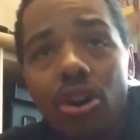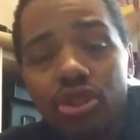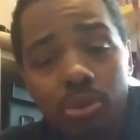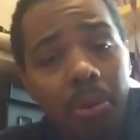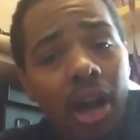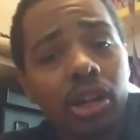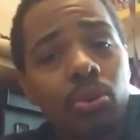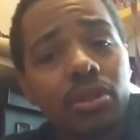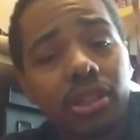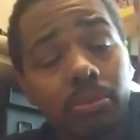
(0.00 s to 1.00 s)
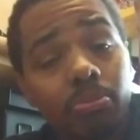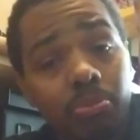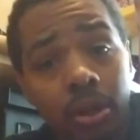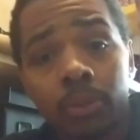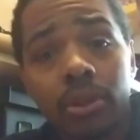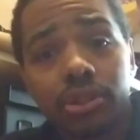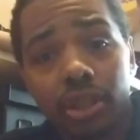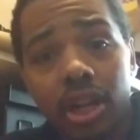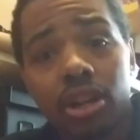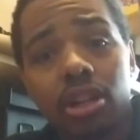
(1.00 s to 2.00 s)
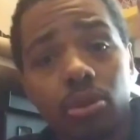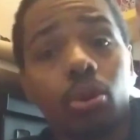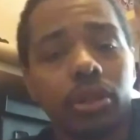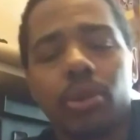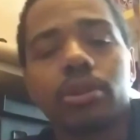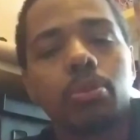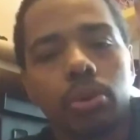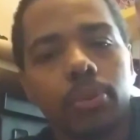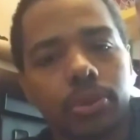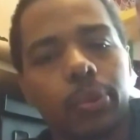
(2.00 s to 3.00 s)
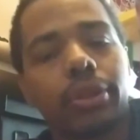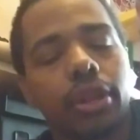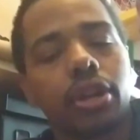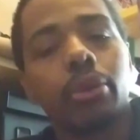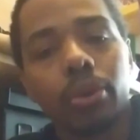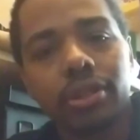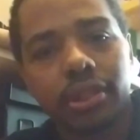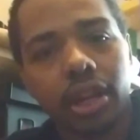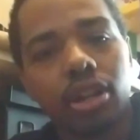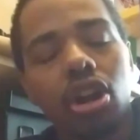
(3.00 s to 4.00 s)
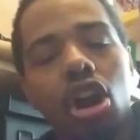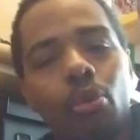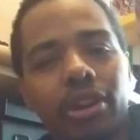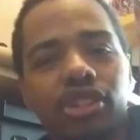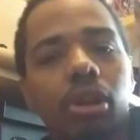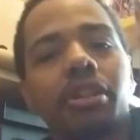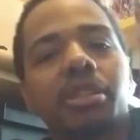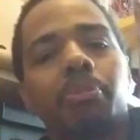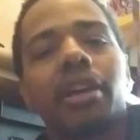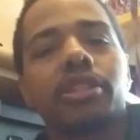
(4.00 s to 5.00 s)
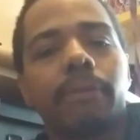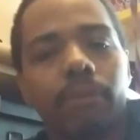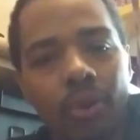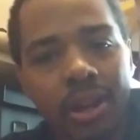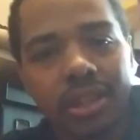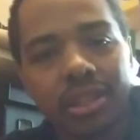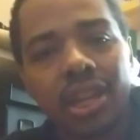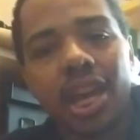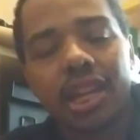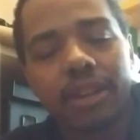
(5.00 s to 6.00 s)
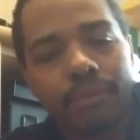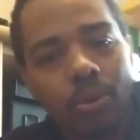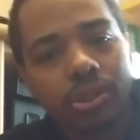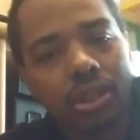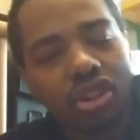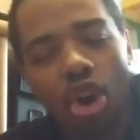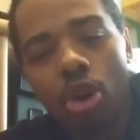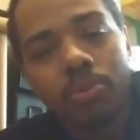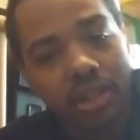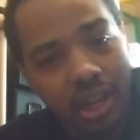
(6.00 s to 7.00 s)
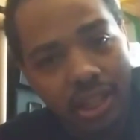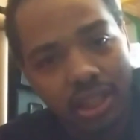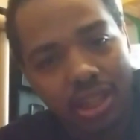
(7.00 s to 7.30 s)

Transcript: Chewbacca was pretty much there. Well, he wasn't pretty much right there. He was there when he saw his best friend get frozen in carbonite.